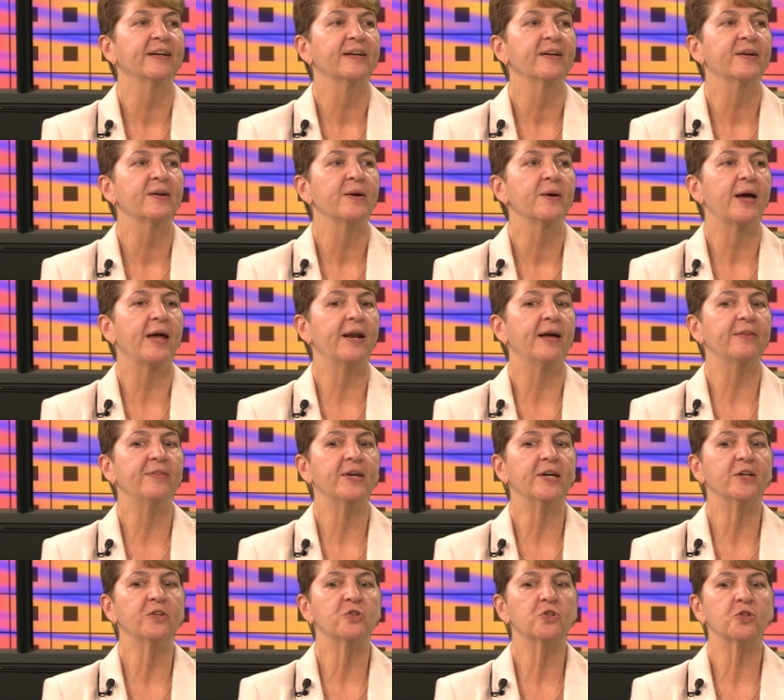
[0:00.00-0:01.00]
Wow. And I
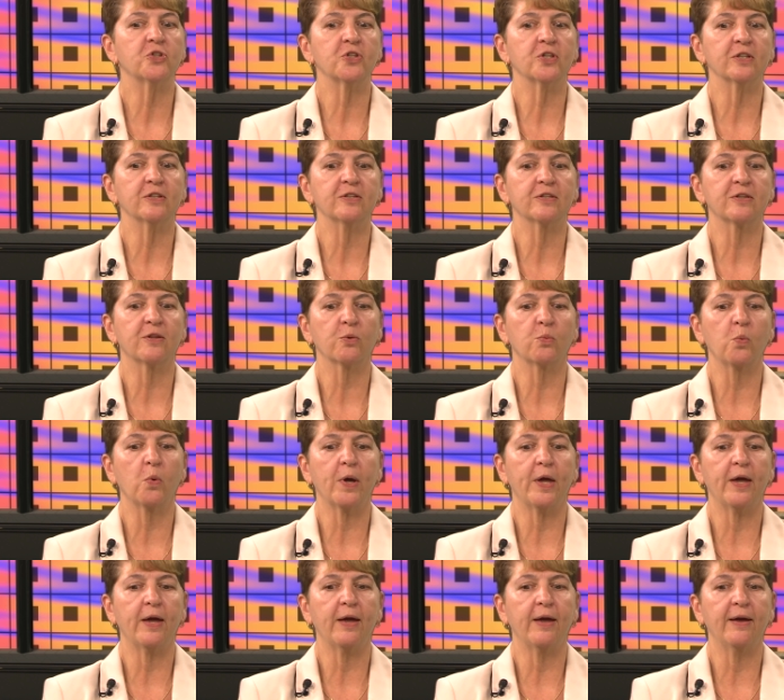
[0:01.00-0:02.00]
think it's just the
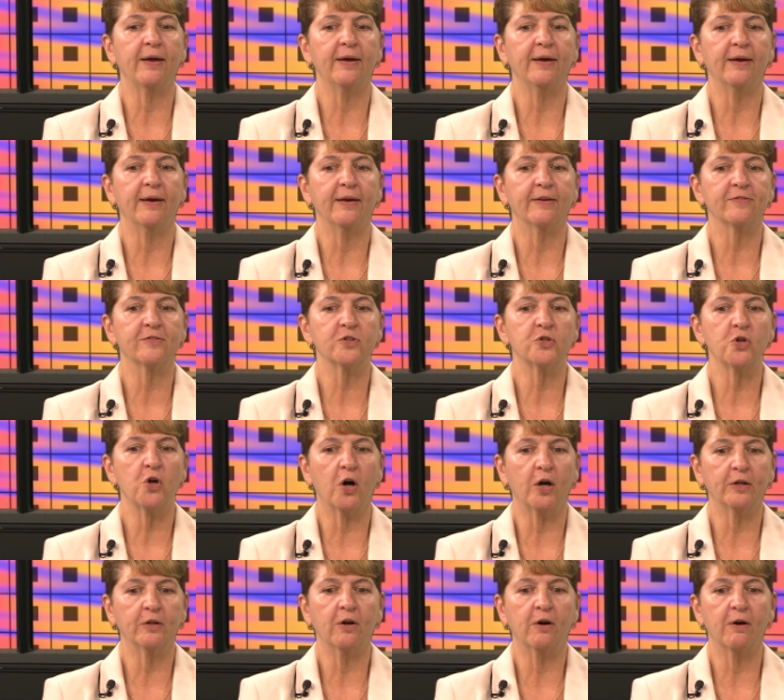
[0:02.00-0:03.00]
way it's
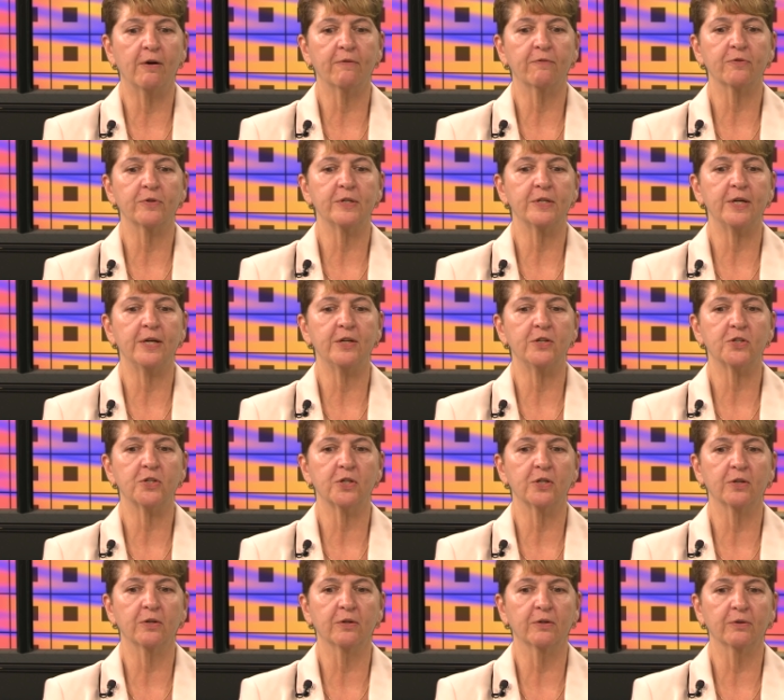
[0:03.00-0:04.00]

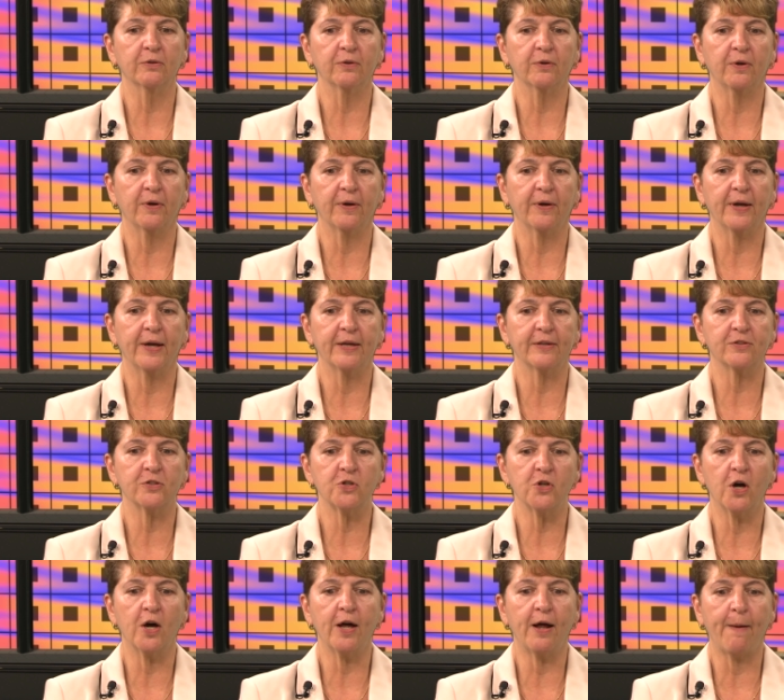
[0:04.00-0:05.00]
non-confrontational. It's
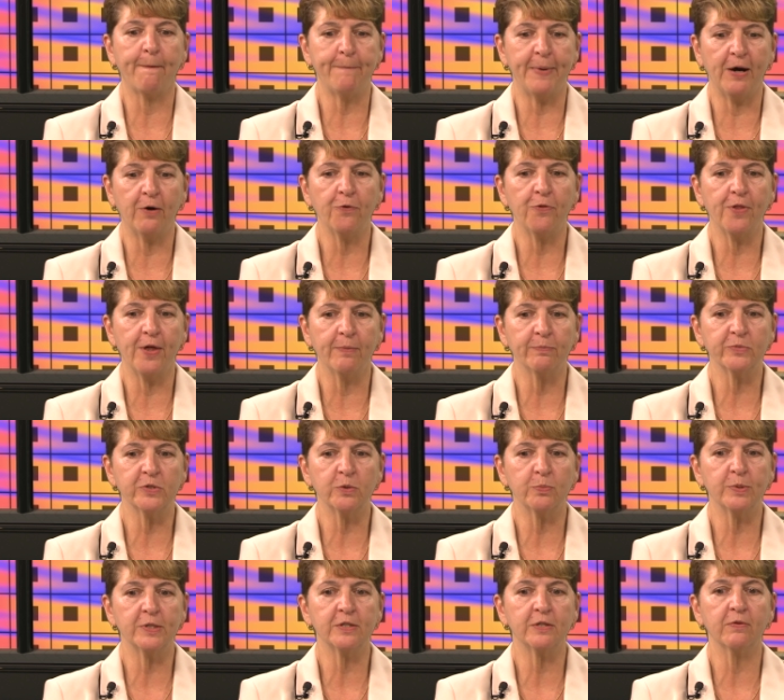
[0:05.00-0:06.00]
not about them
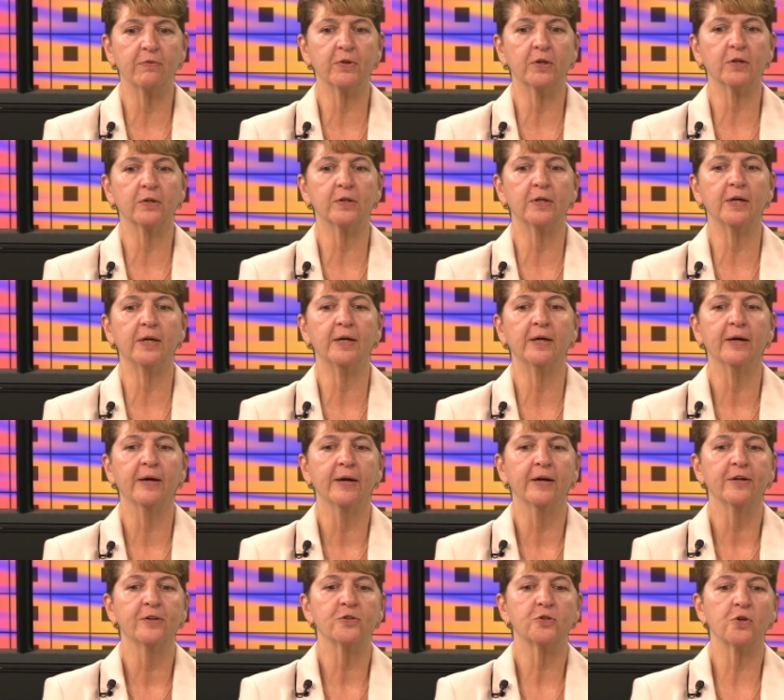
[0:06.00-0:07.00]
specifically.
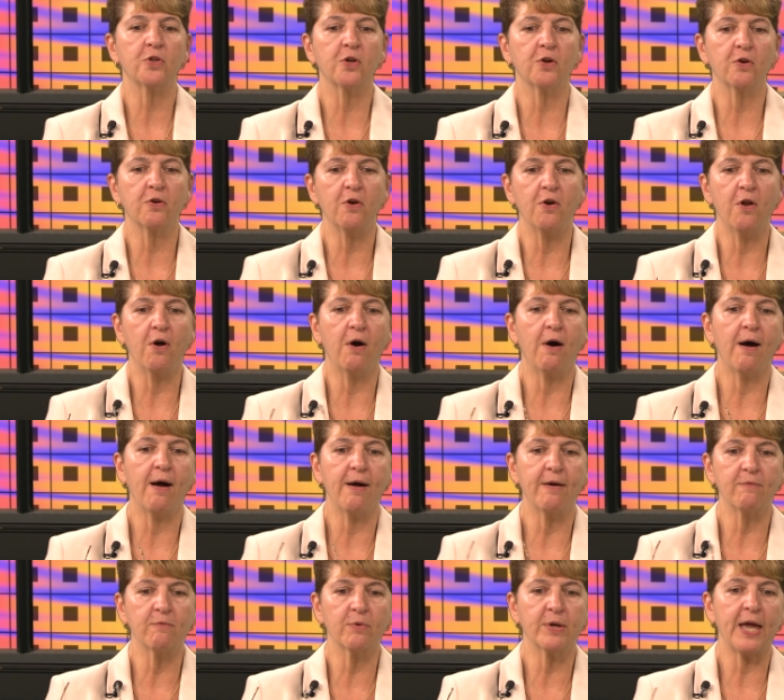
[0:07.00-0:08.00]
So they're
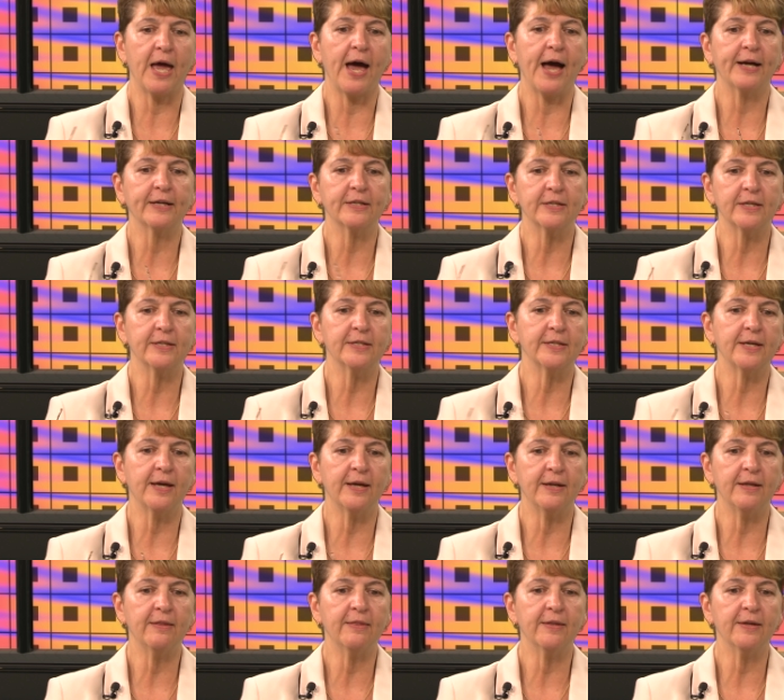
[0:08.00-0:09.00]
not reacting to
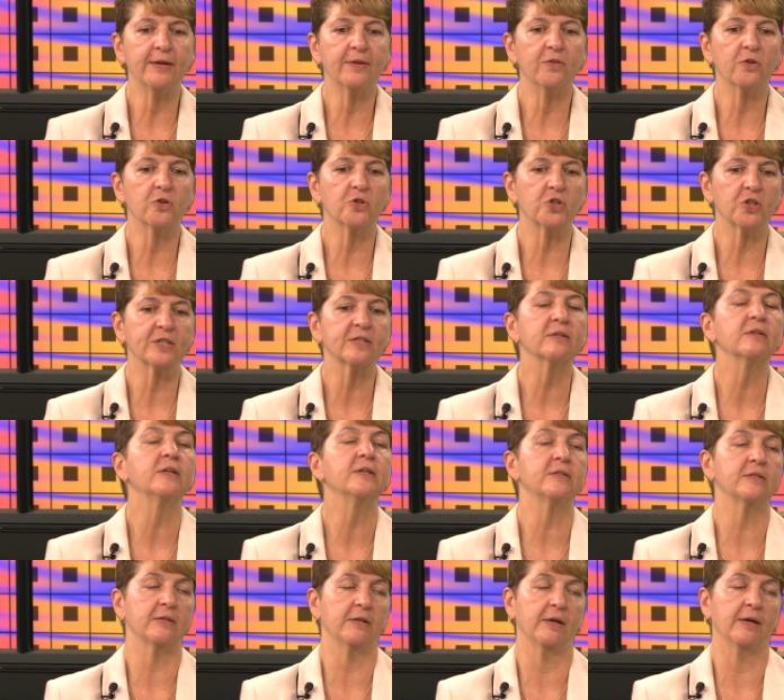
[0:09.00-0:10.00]
anything. They're just
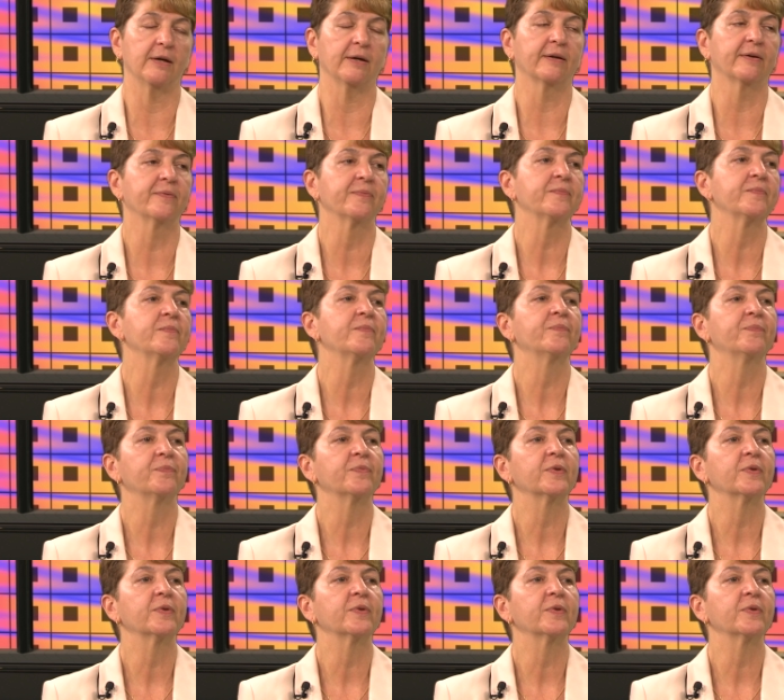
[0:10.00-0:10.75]
listening. Mm-hmm.